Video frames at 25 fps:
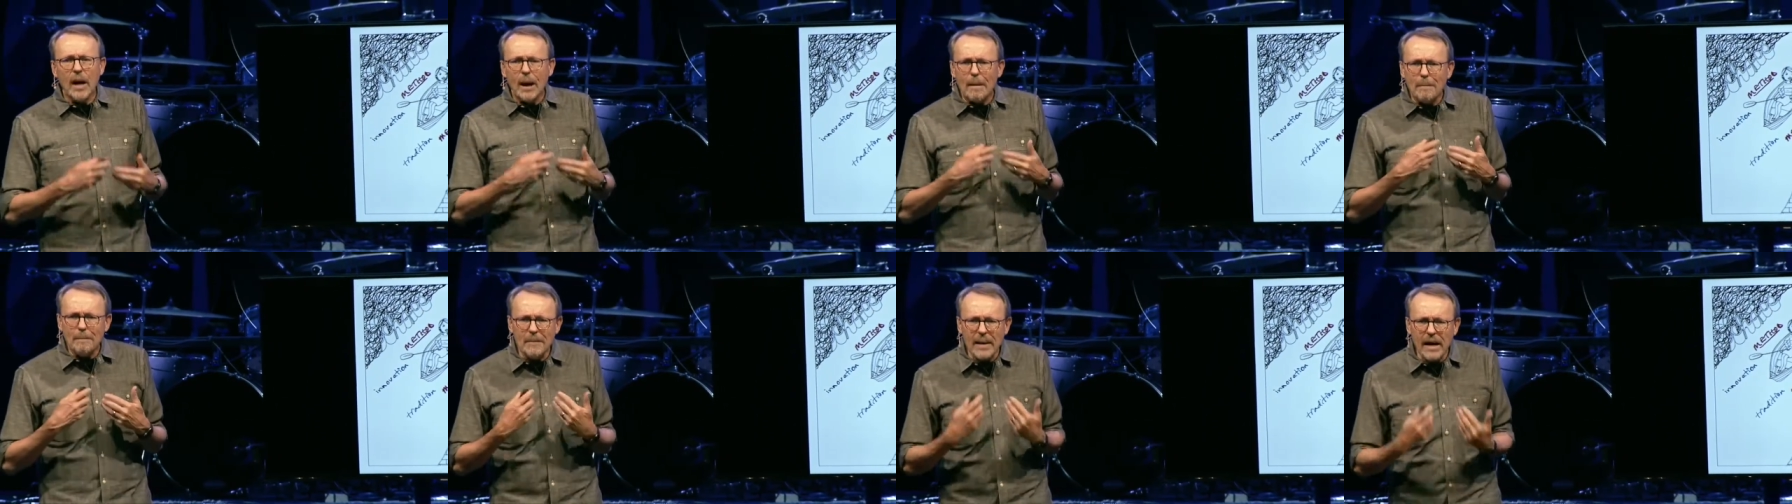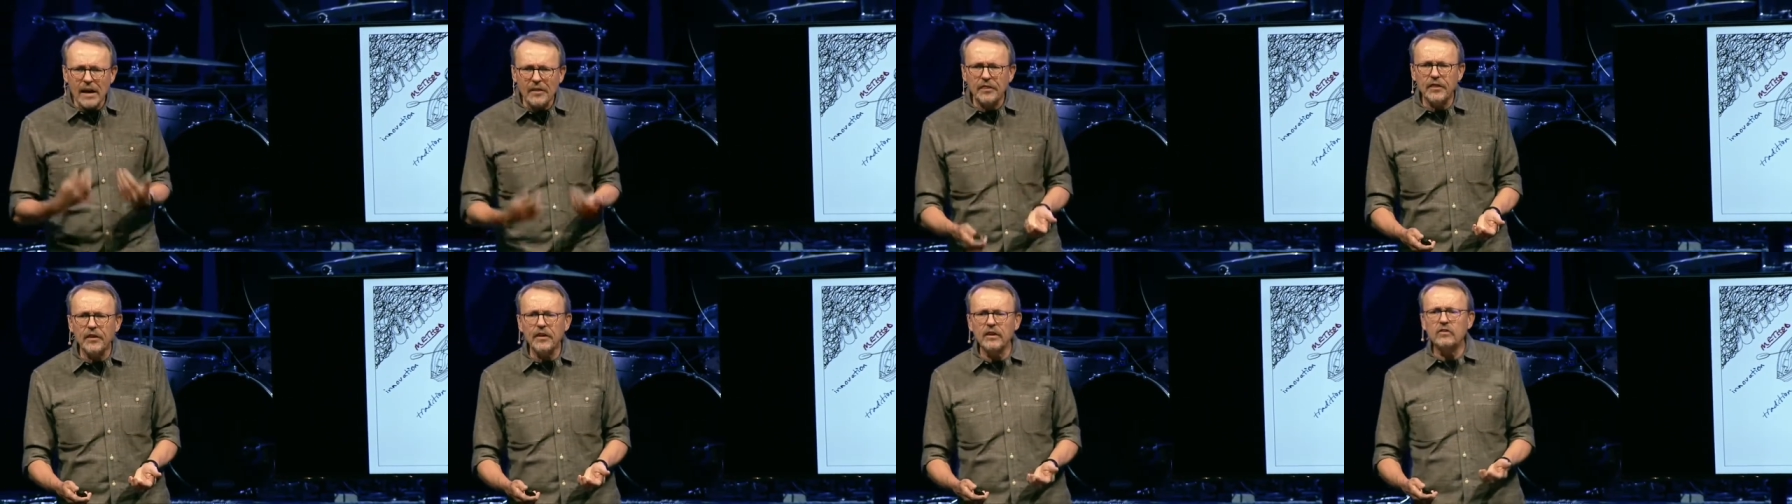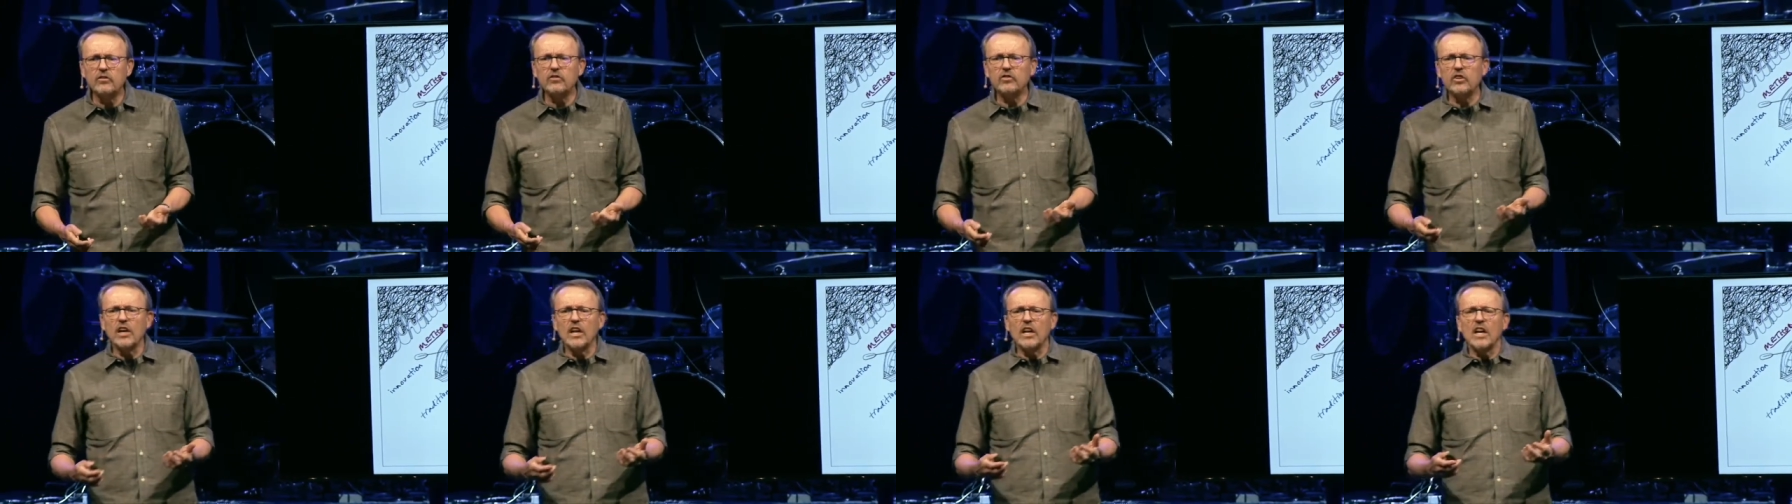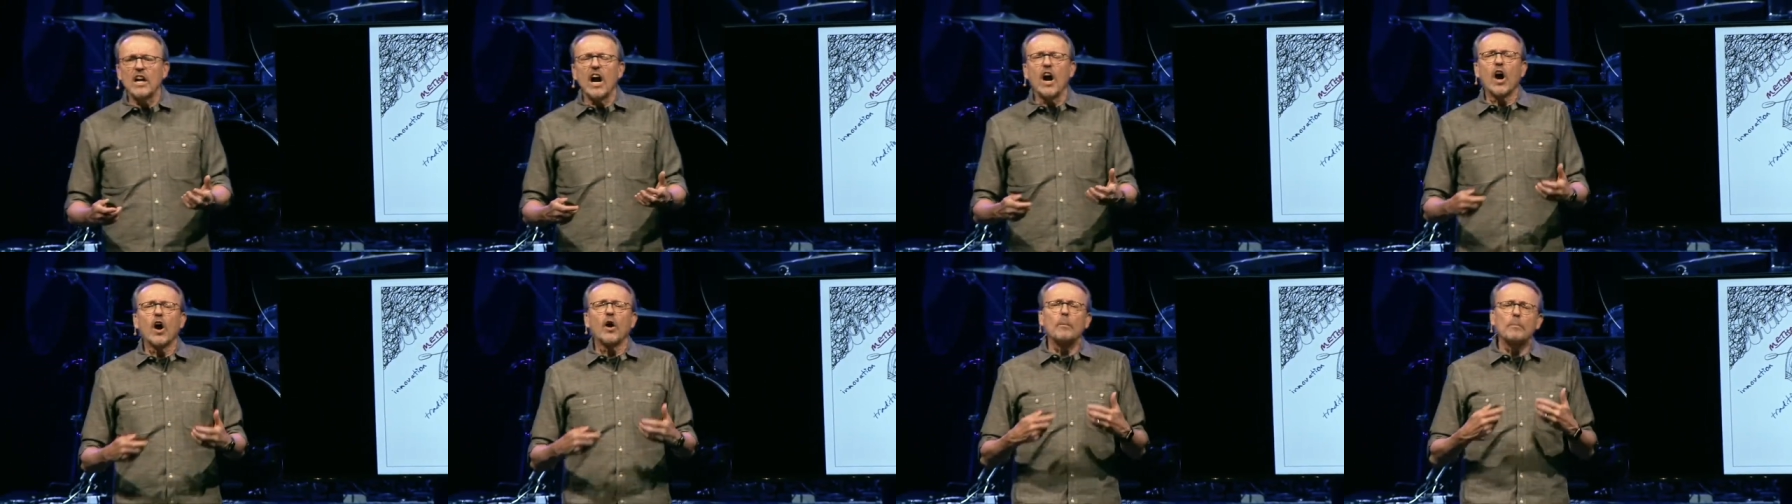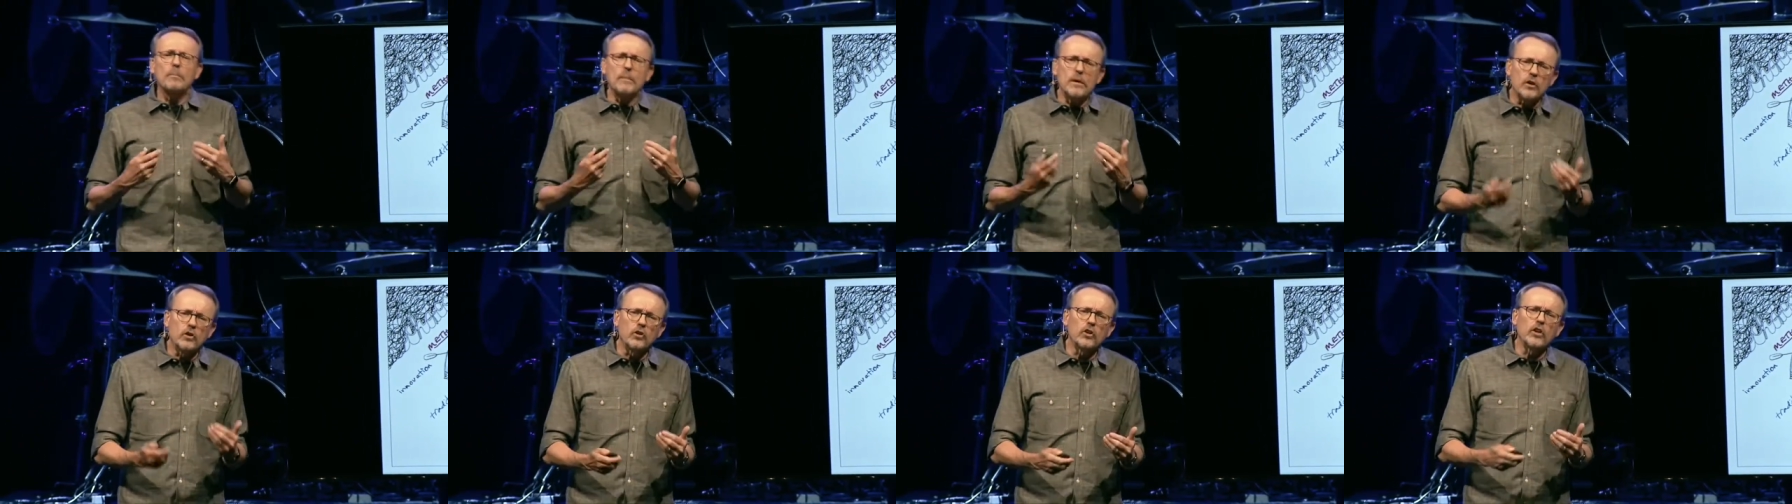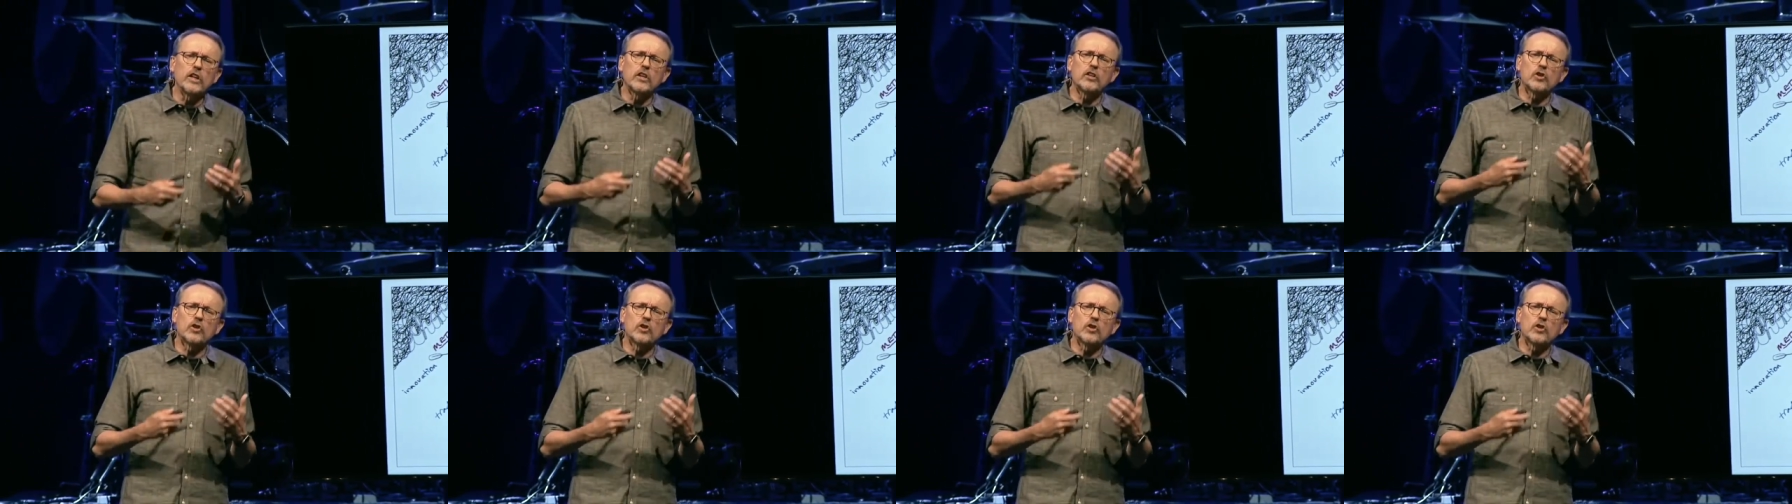Methods are merely